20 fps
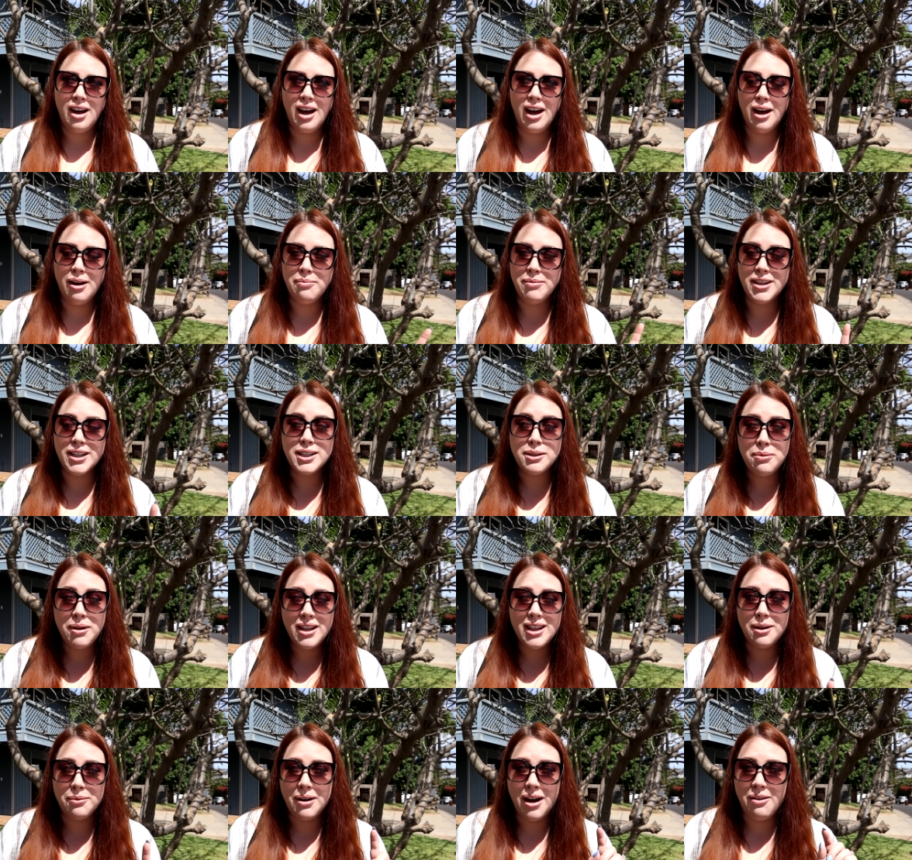Um, this
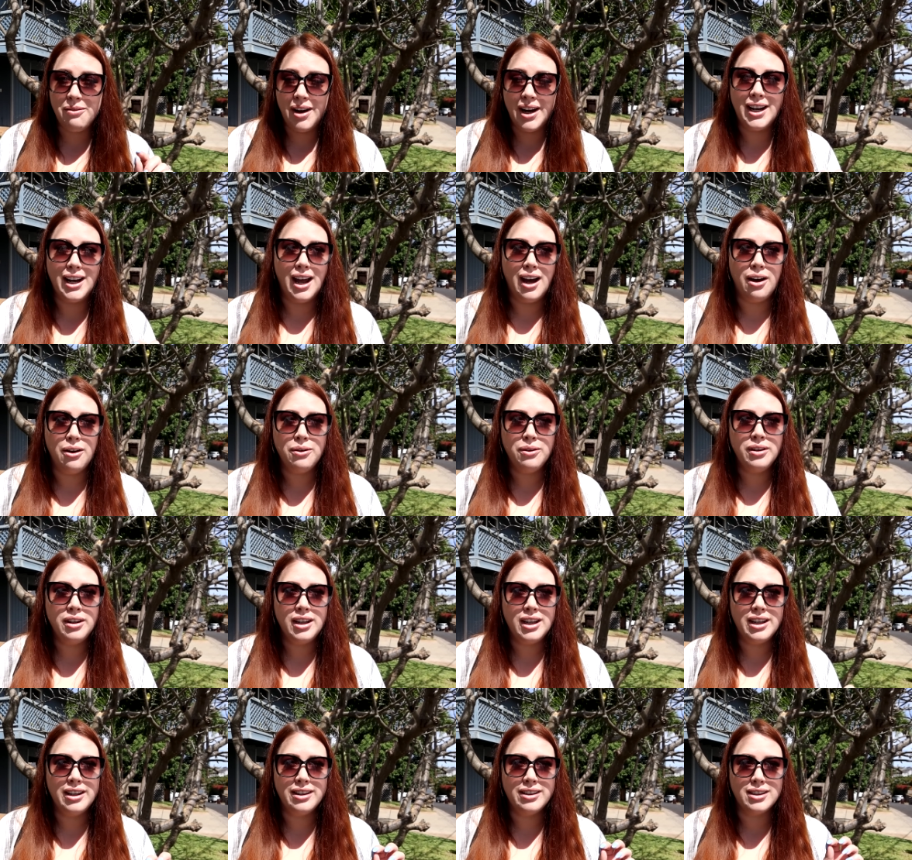one that we're at right now
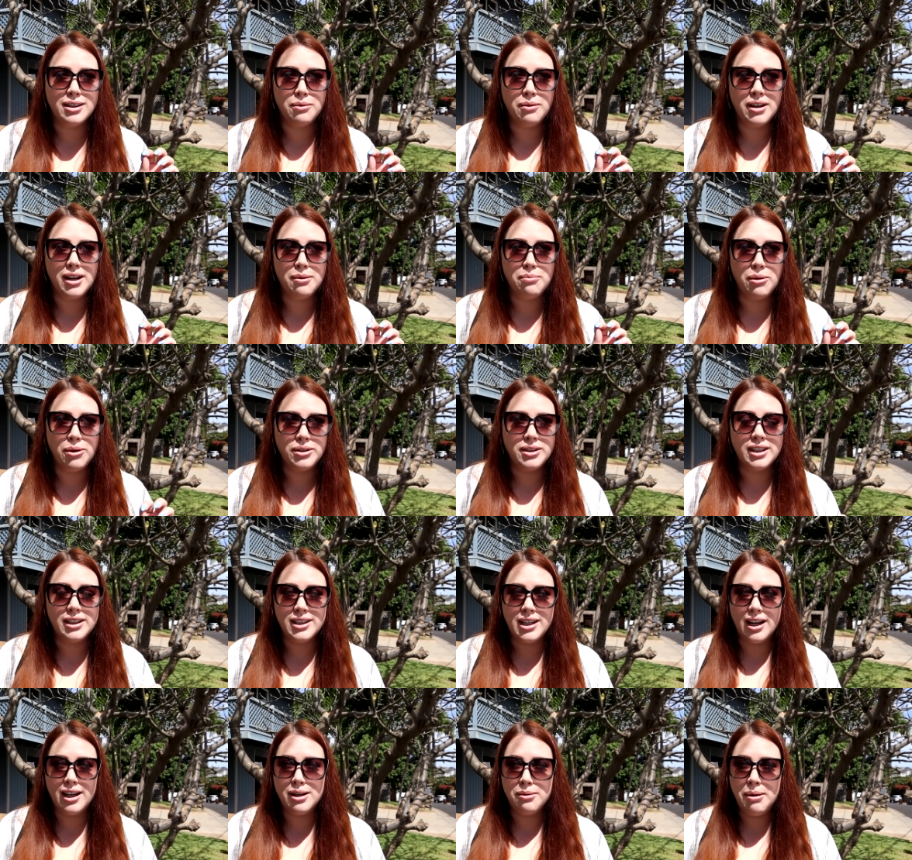is the one I'm most
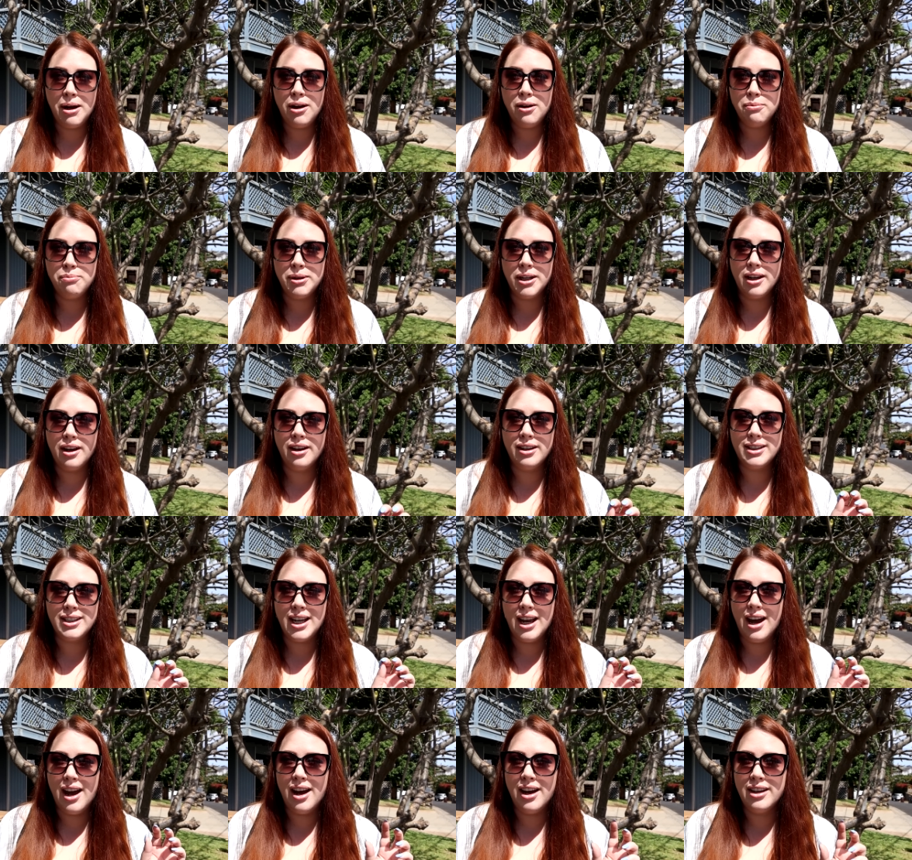excited about because
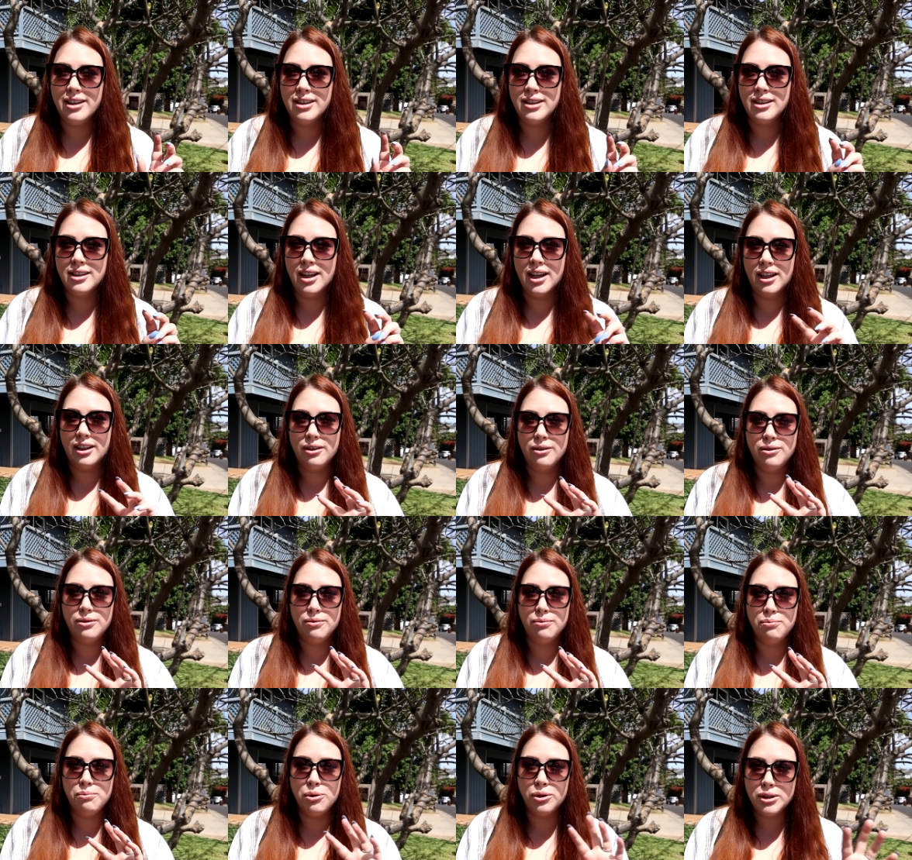it has like
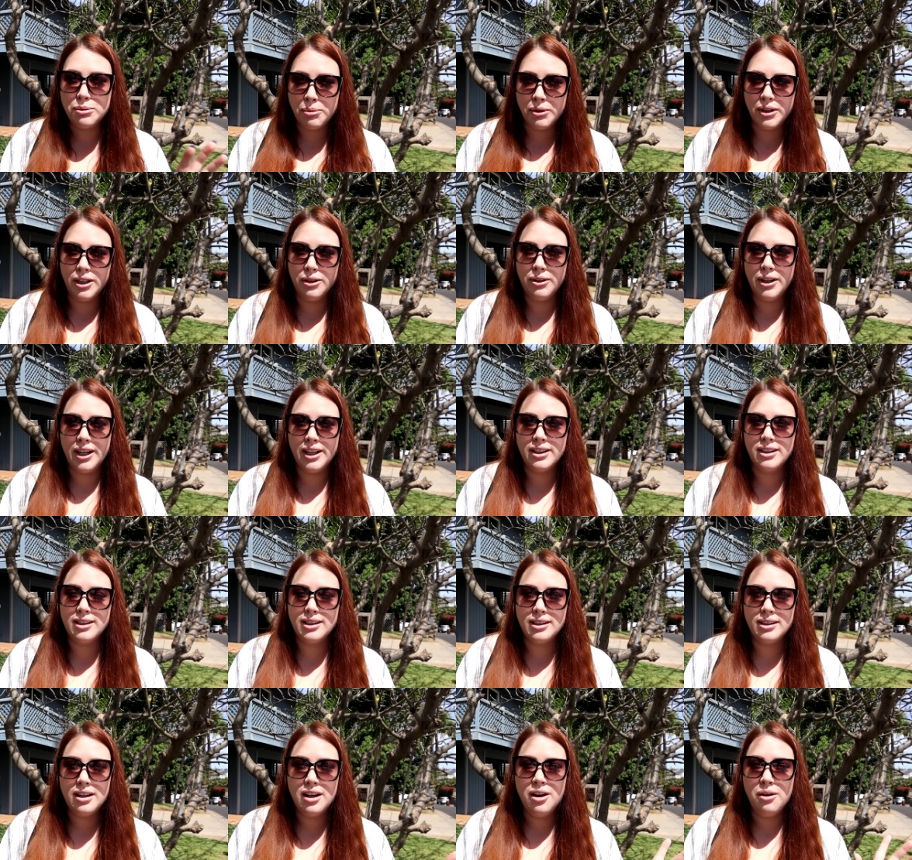multiple
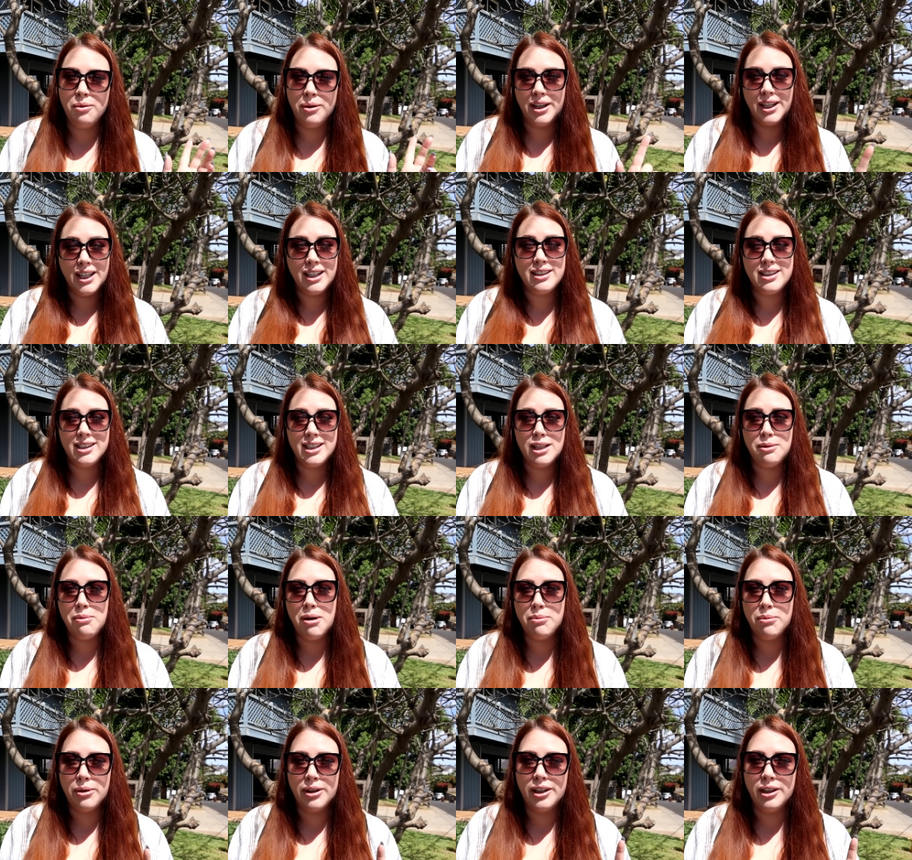units. We're gonna get to see them
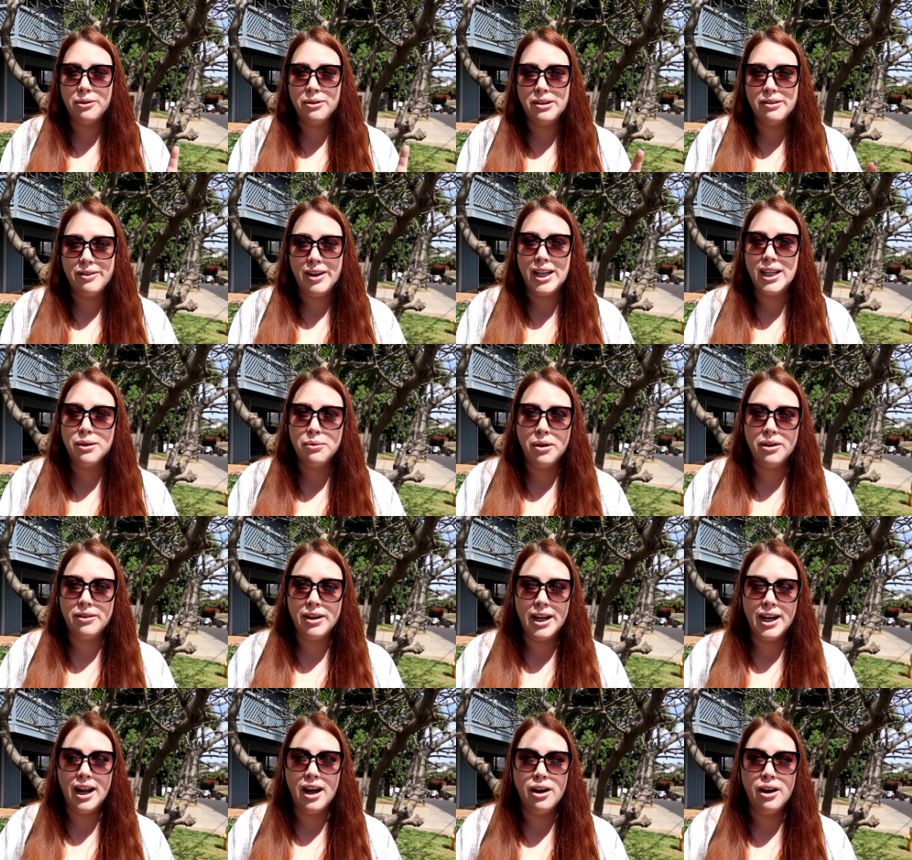all, but we're gonna go in the vacant one right